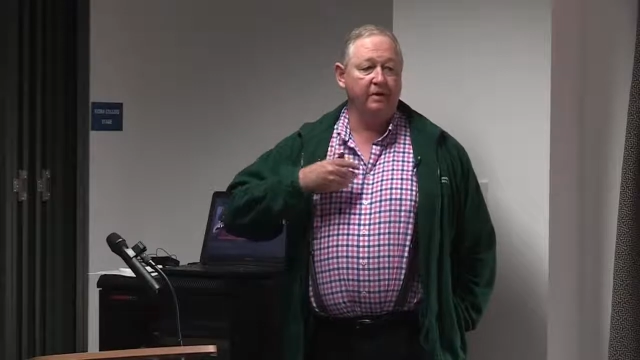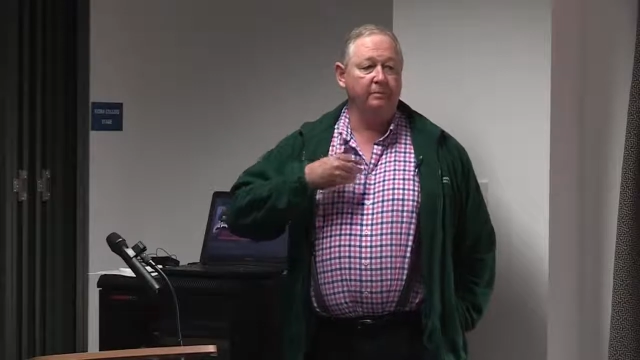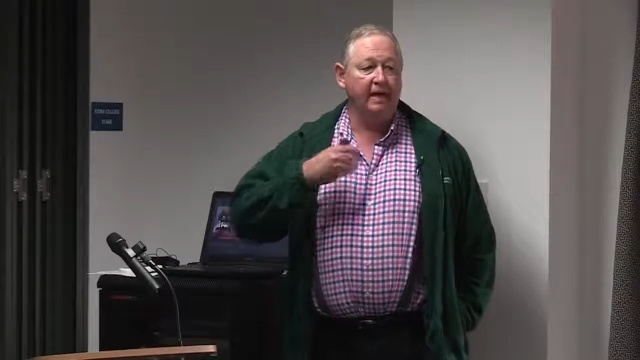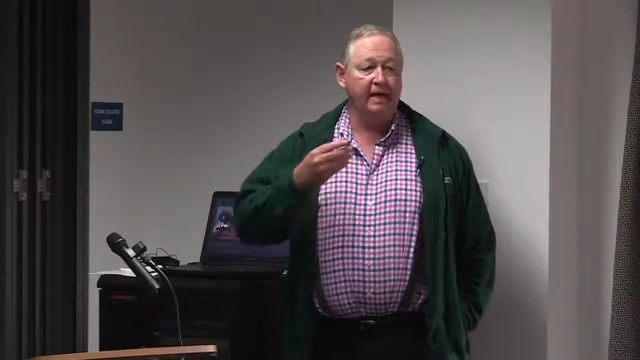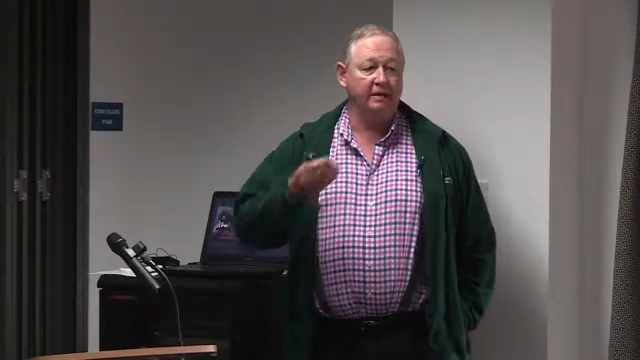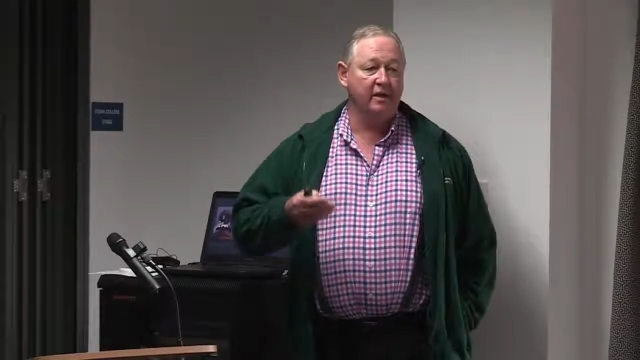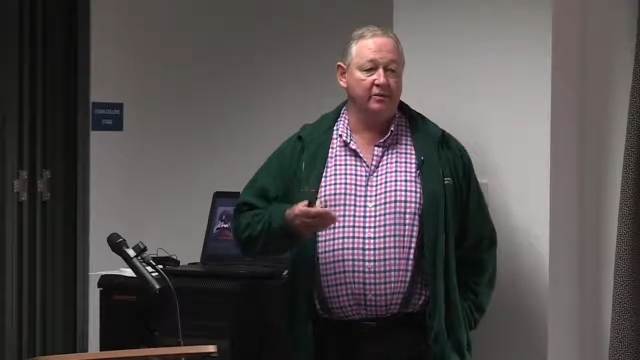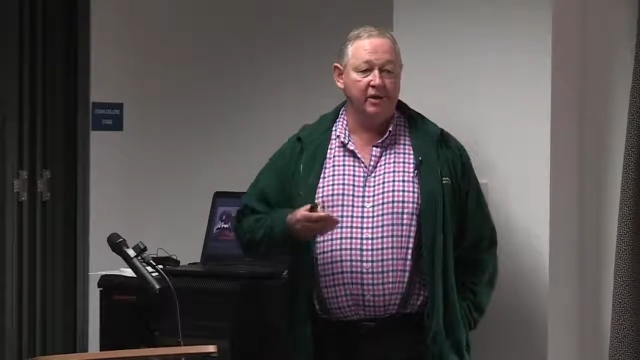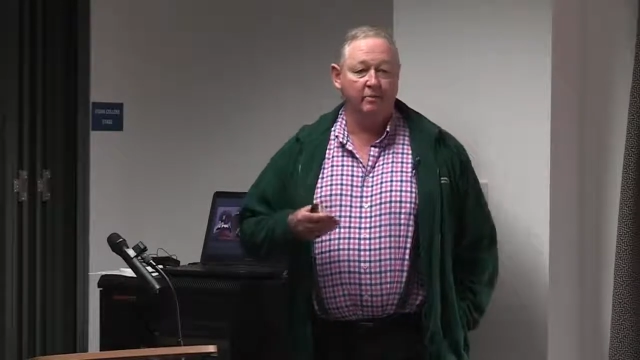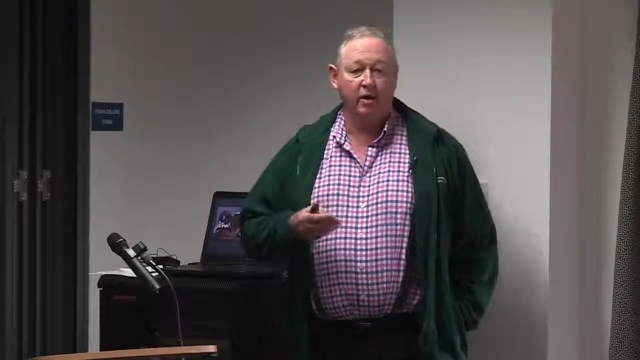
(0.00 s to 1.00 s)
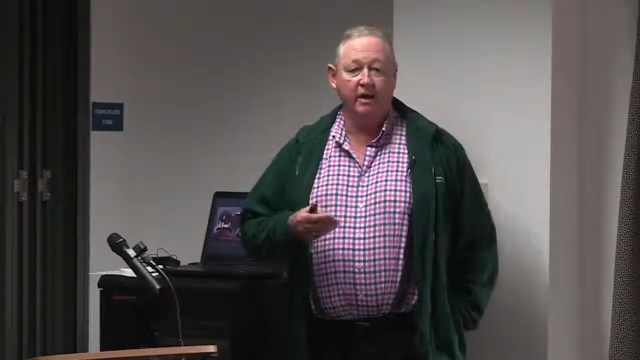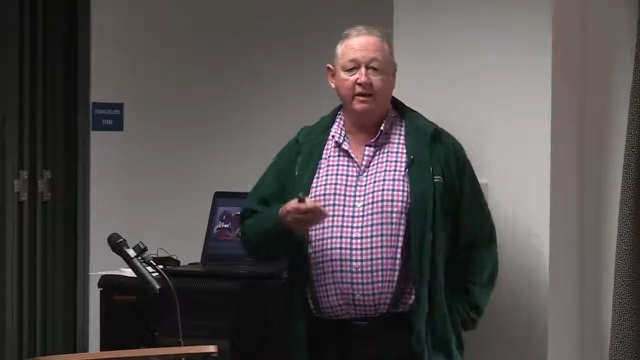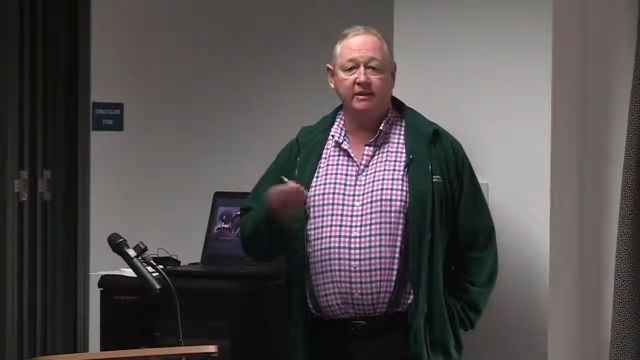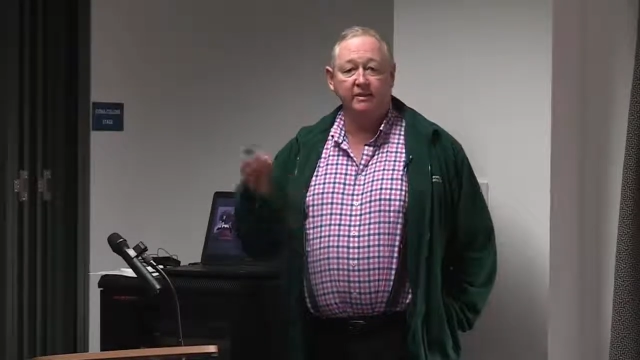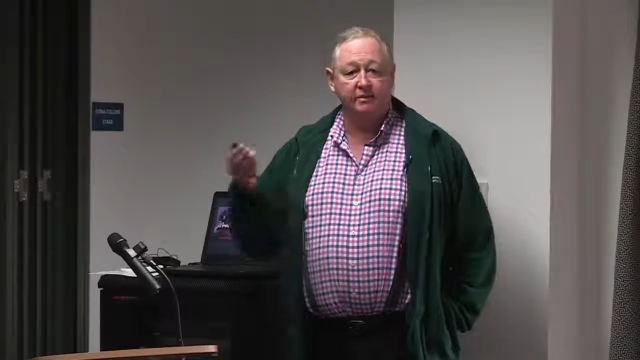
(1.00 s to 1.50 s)
you pass over your
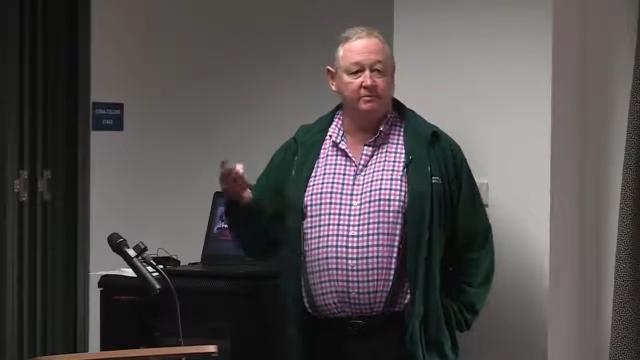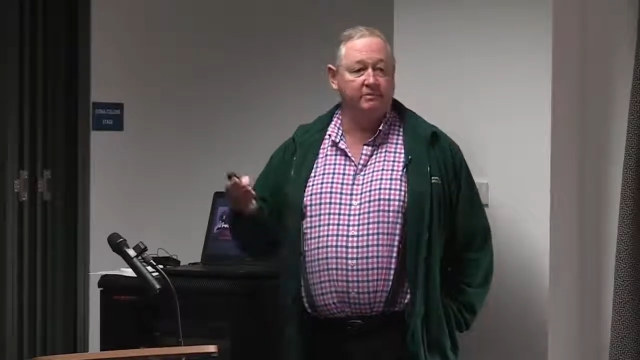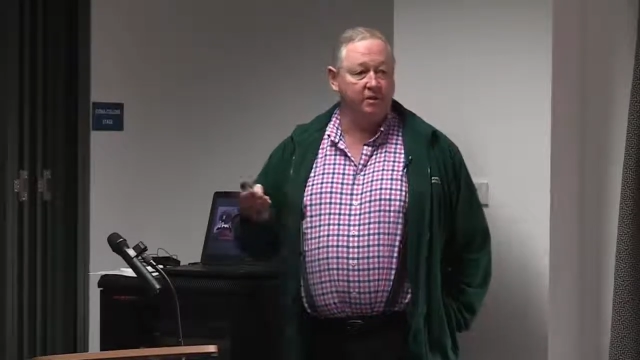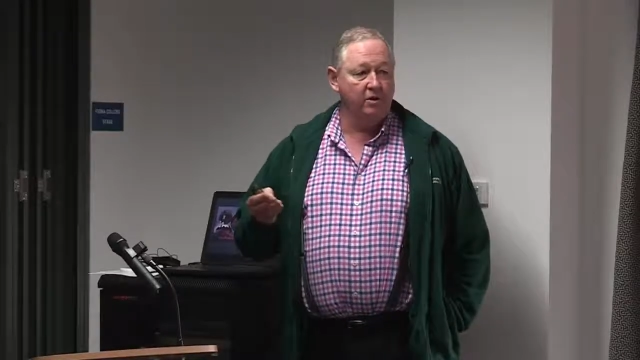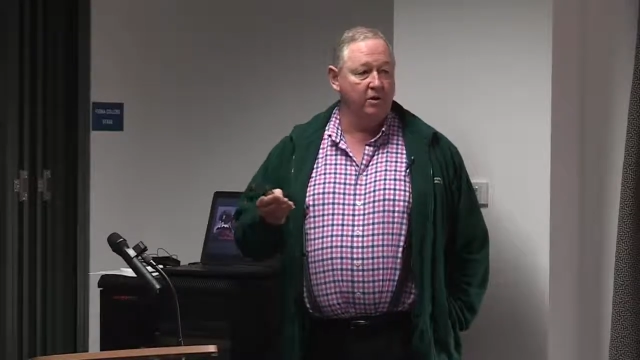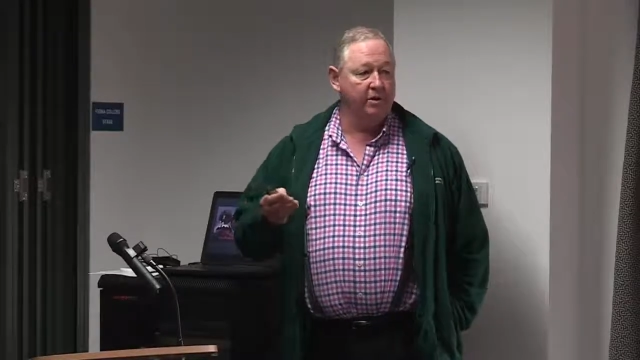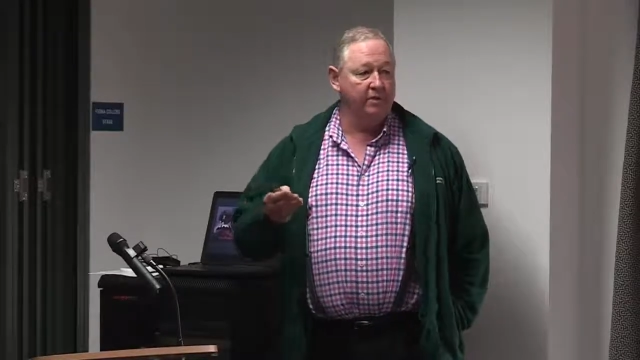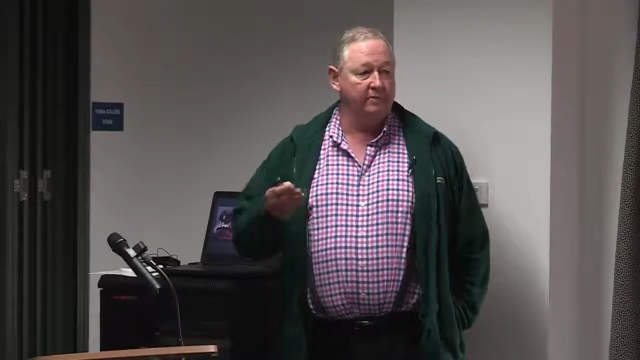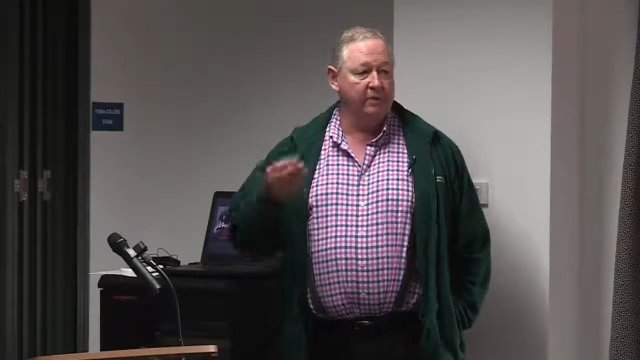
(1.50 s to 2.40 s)
body to the doctors,